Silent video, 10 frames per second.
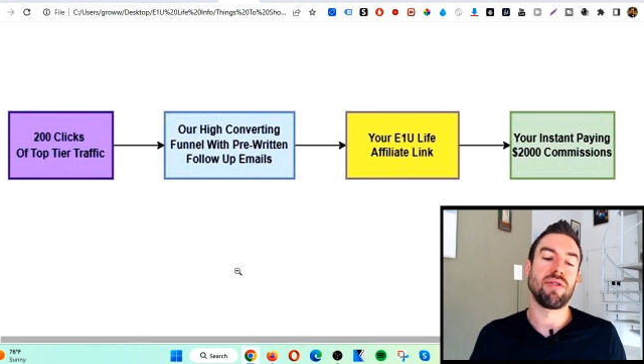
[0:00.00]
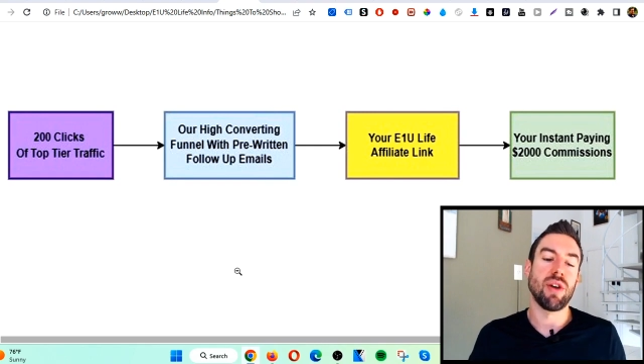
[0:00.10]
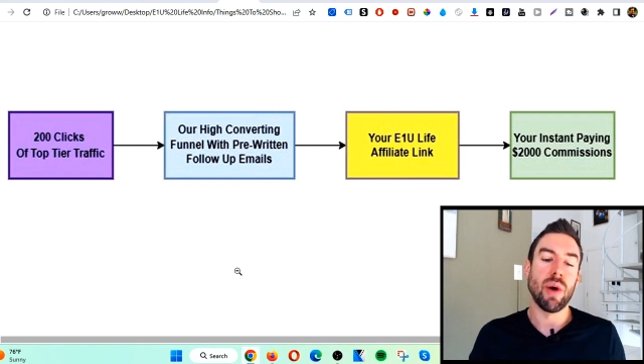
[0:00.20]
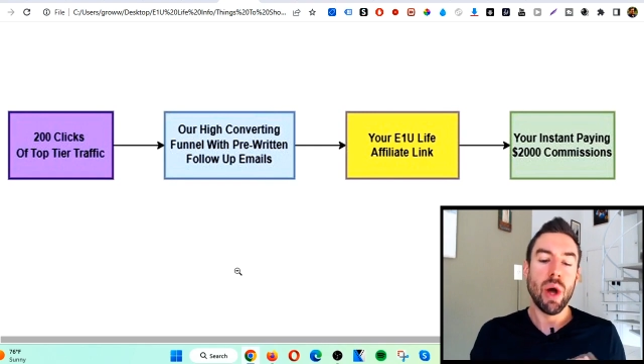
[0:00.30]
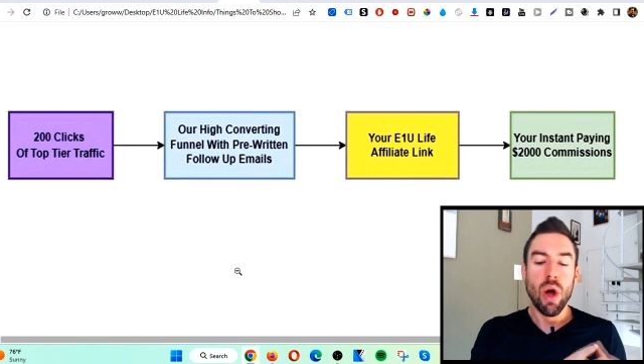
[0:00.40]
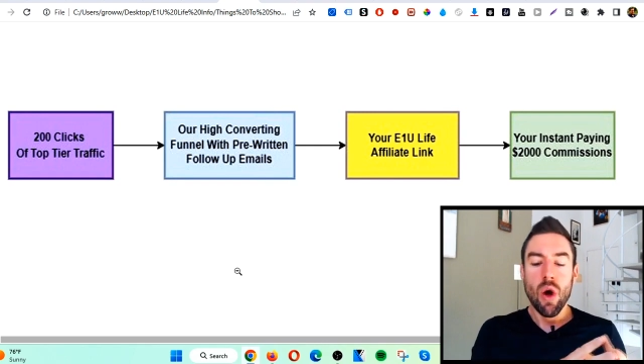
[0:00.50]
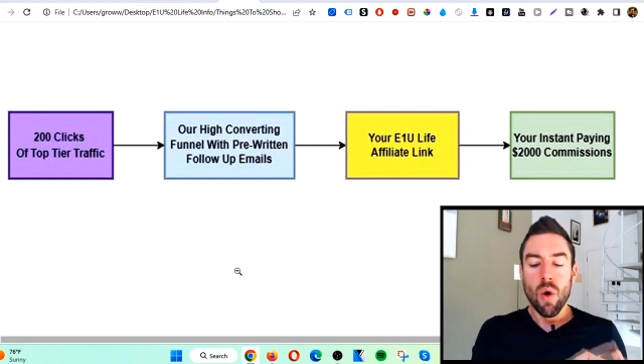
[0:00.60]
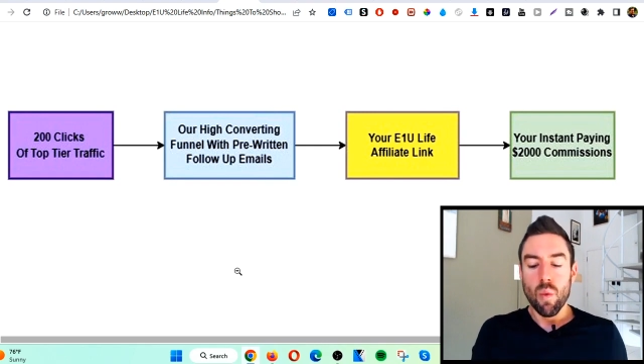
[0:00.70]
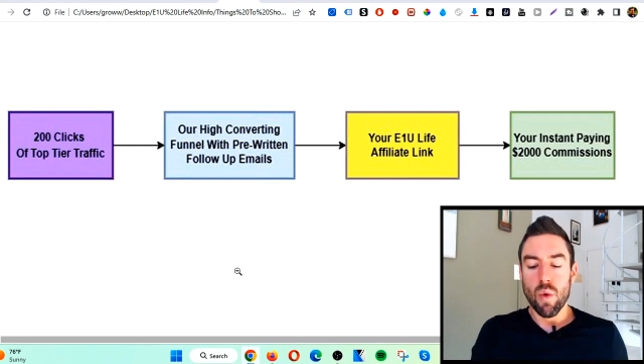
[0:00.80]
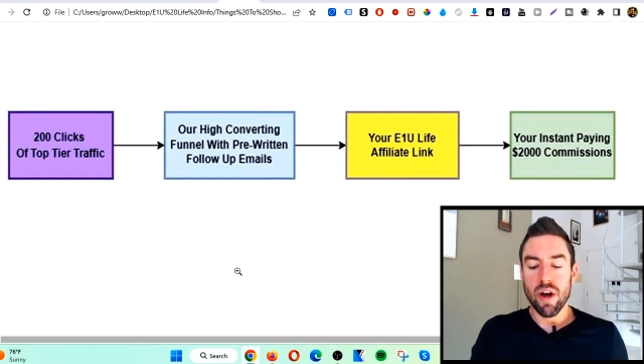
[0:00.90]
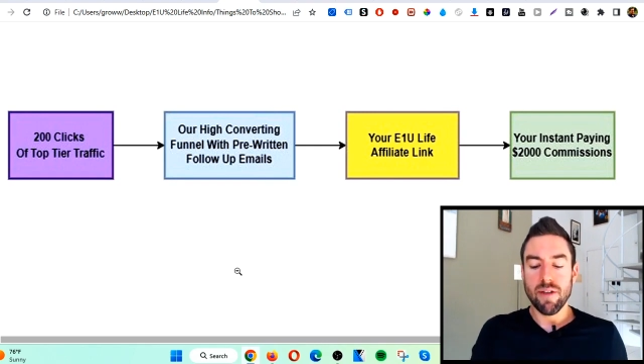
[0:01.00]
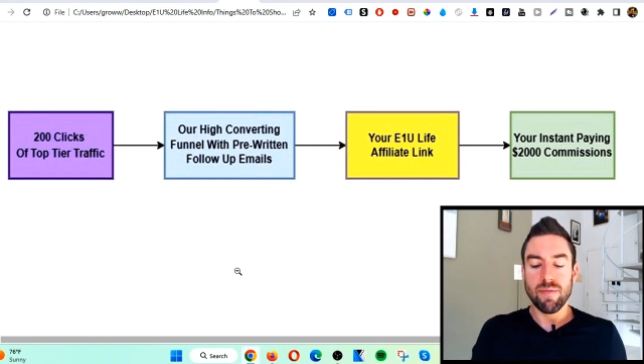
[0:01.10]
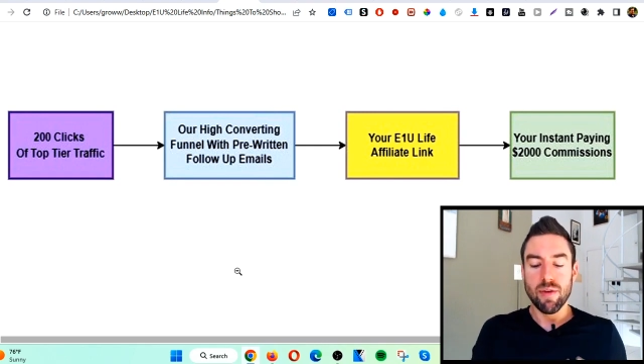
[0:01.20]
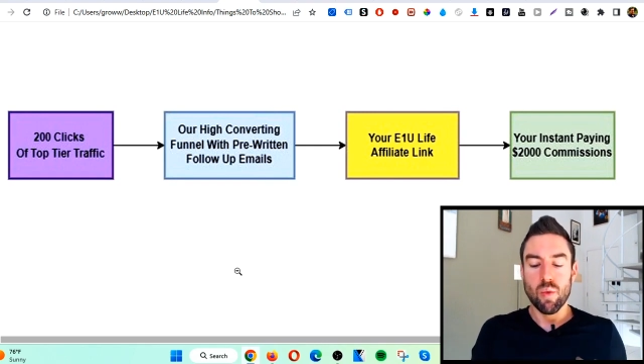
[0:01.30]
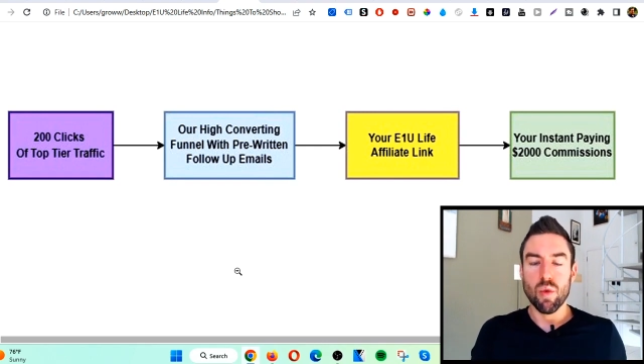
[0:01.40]
So what
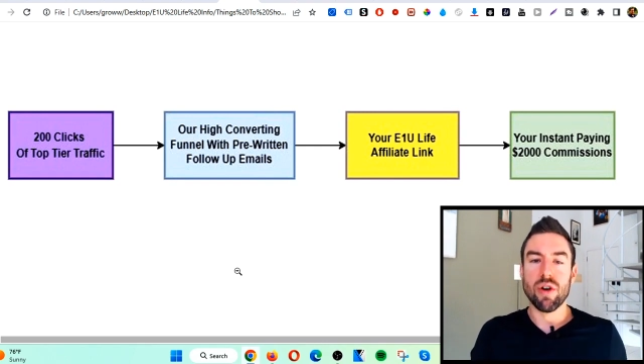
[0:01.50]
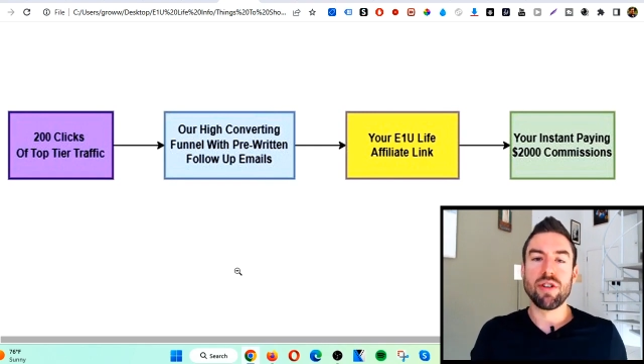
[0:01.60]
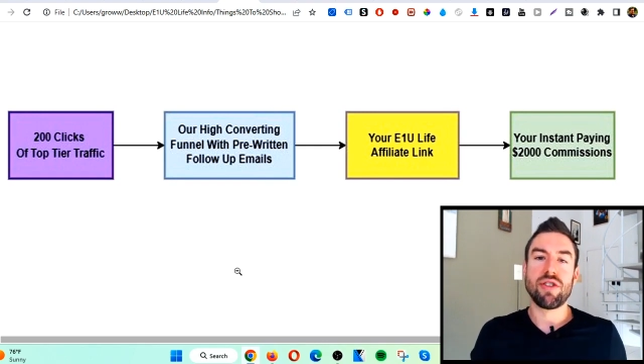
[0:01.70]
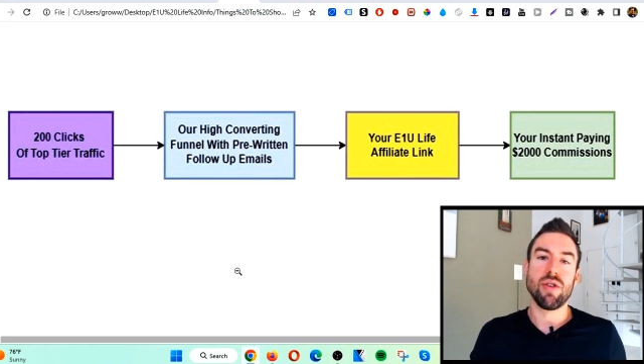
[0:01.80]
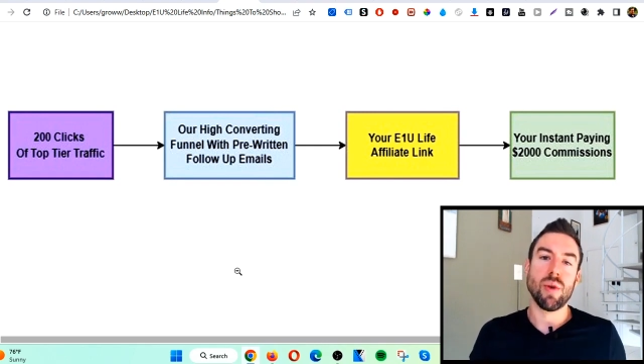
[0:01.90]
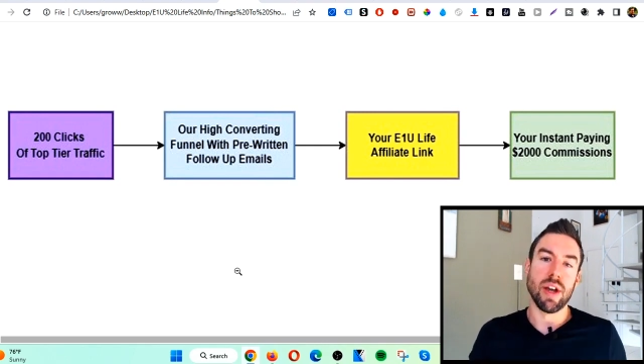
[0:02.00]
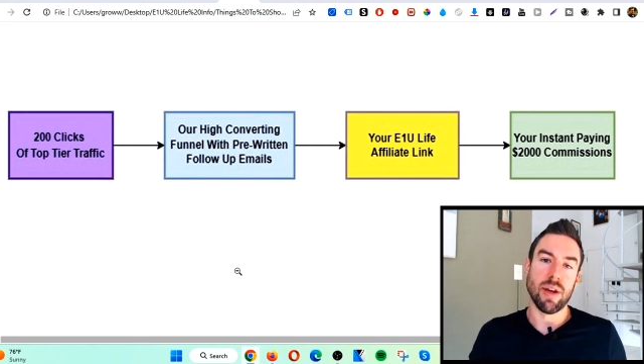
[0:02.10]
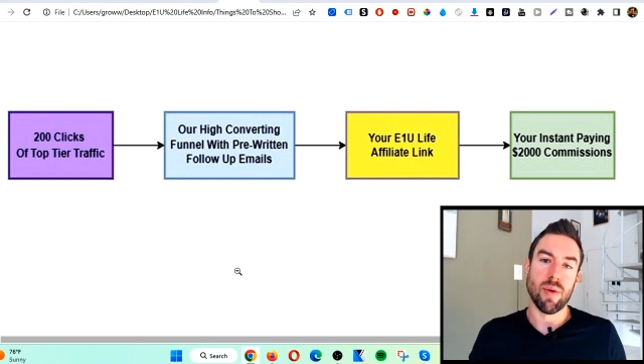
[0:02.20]
we're doing,